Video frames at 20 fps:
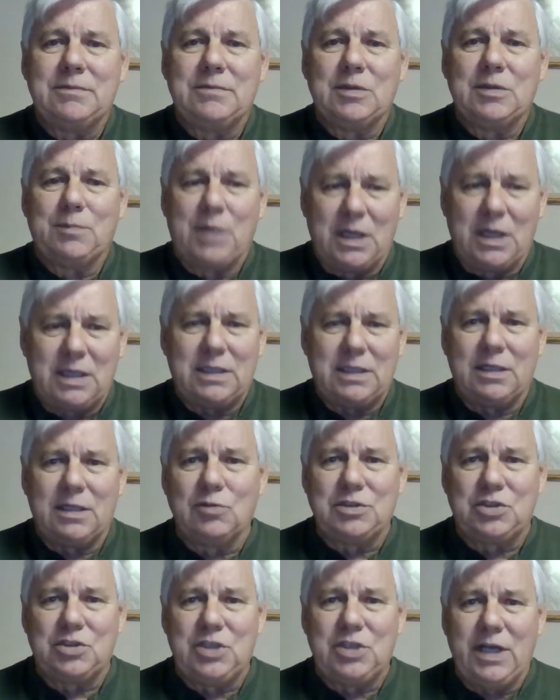the blood that
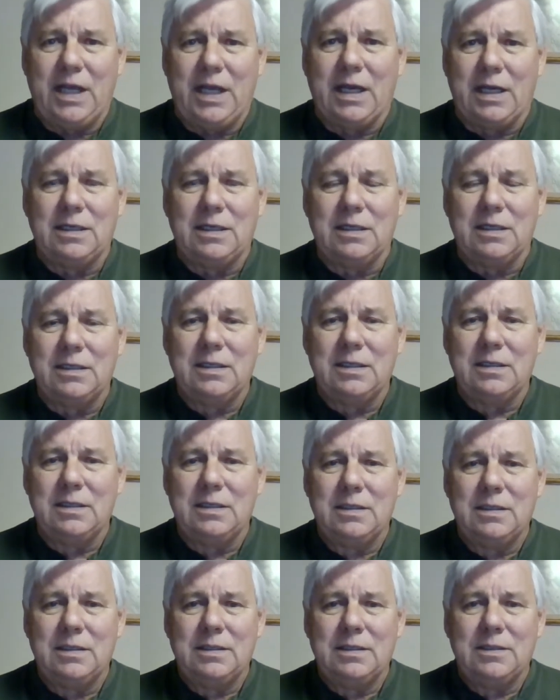was shed,
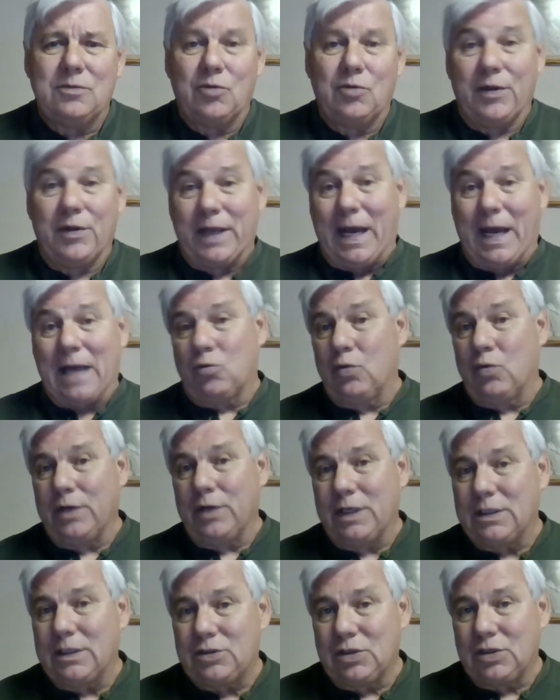without
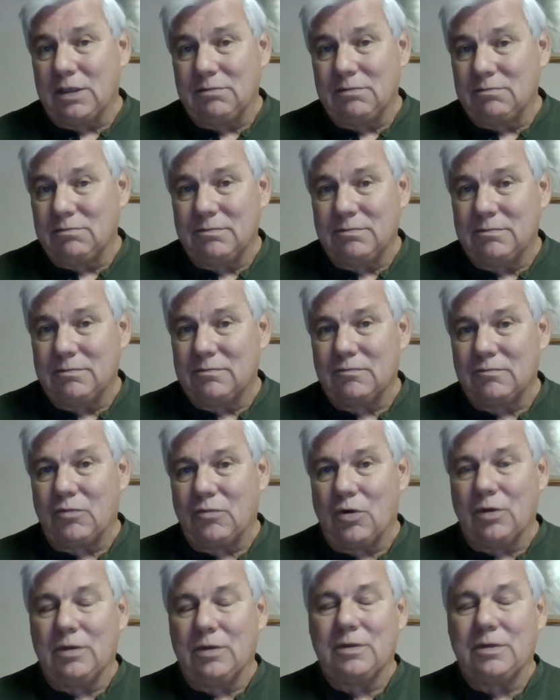which, in
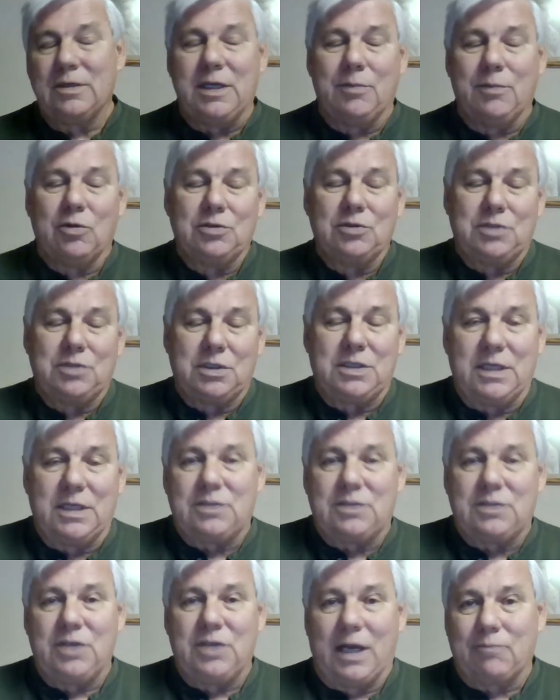Hebrews, the
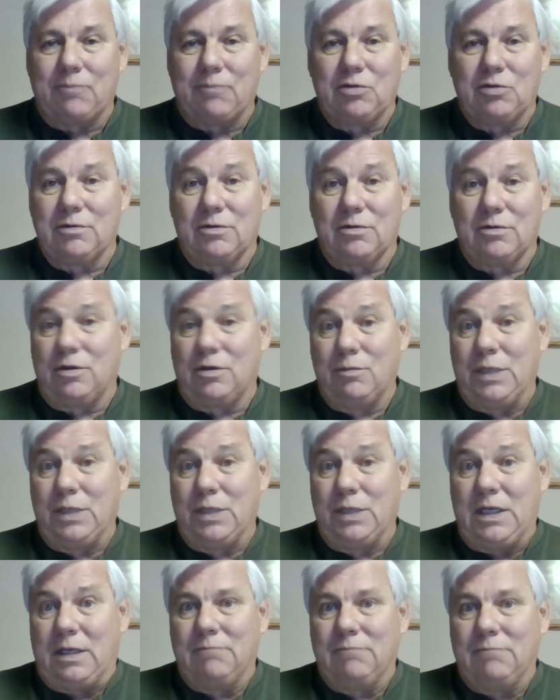10th chapter, there could
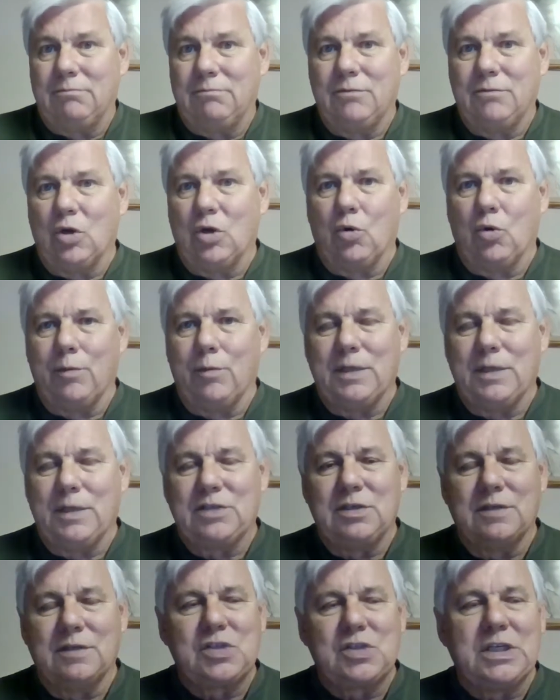be no
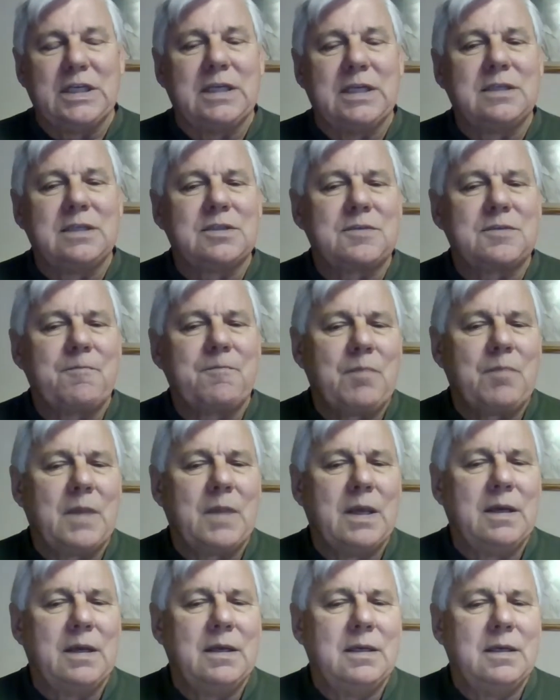remission of sins.
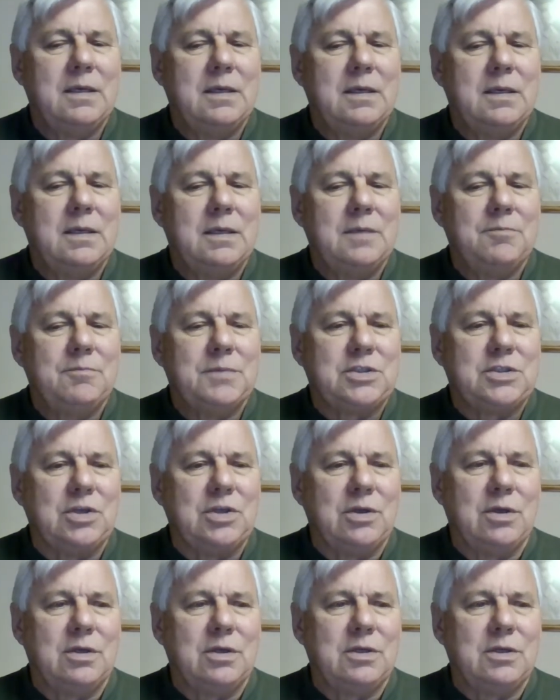But
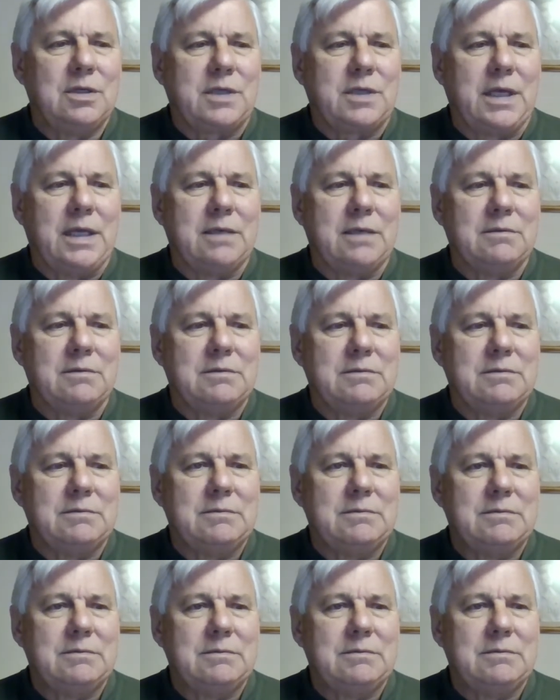you look and
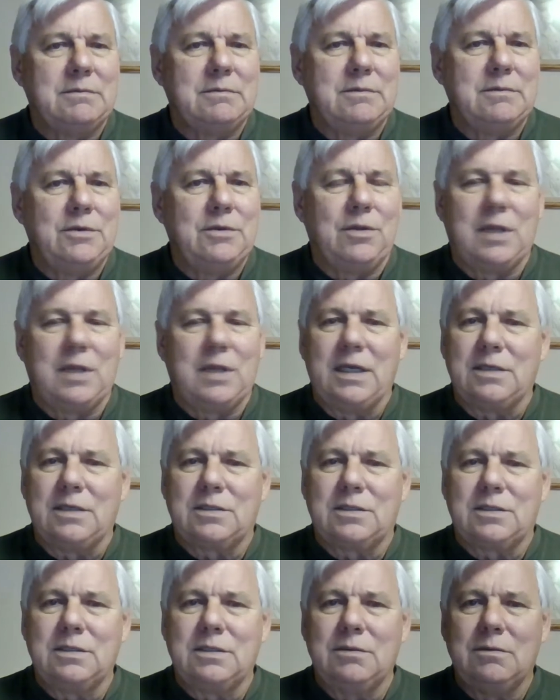you think,
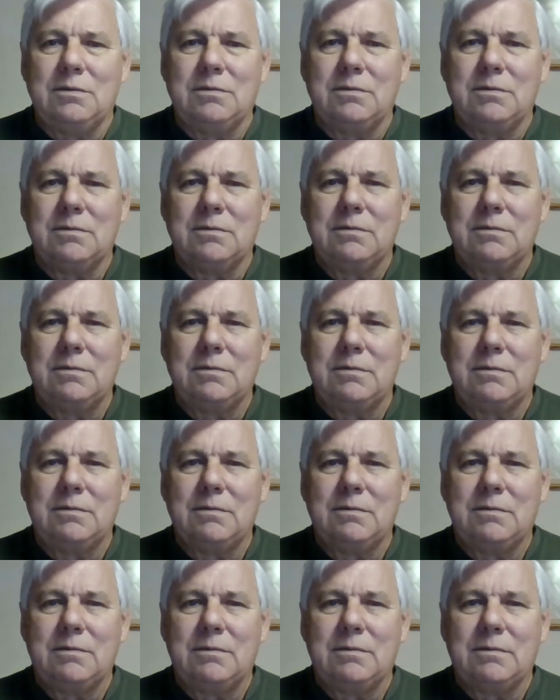too,
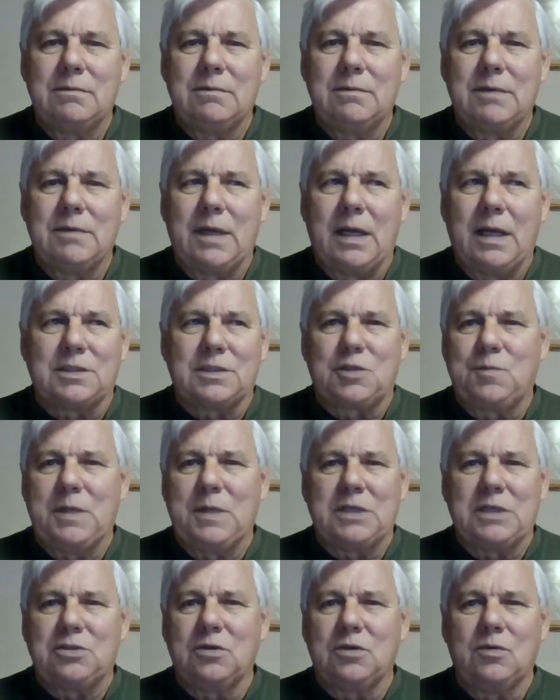how
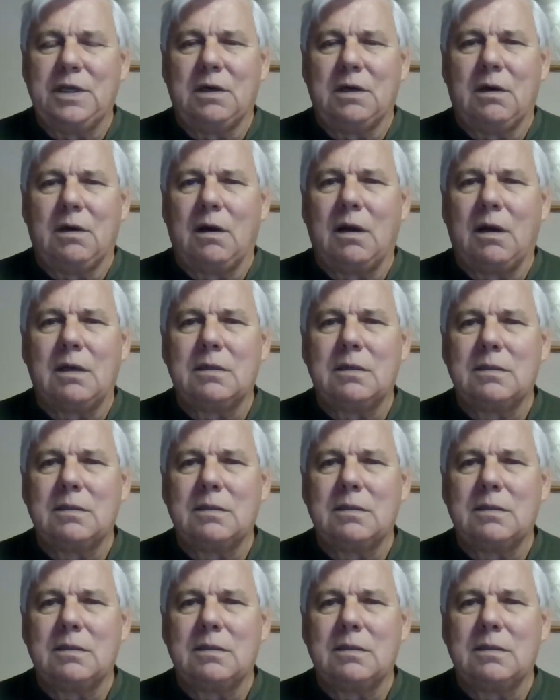special we are.